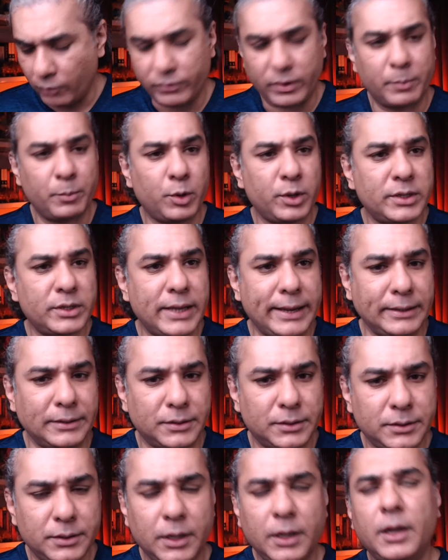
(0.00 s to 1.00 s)
computer
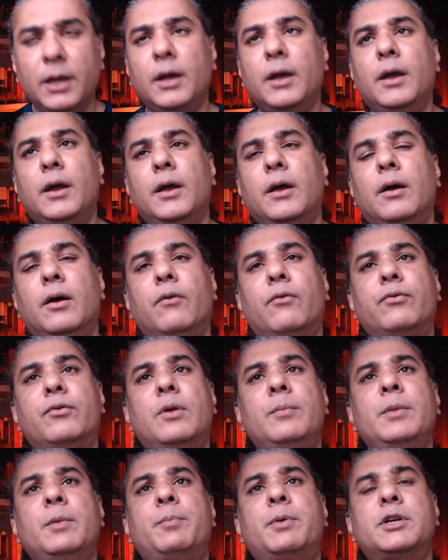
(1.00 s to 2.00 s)
science.
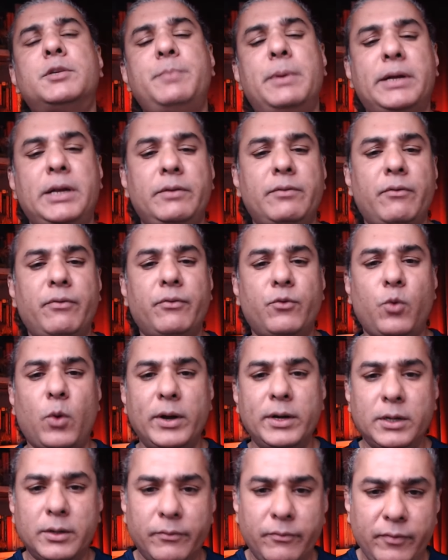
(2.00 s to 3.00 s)
From the perspective of
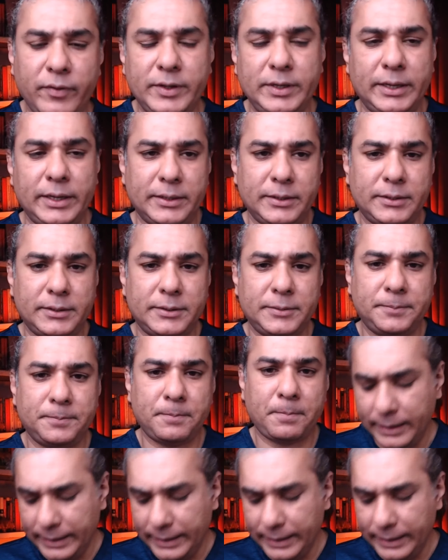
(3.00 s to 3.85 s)
quantum physics,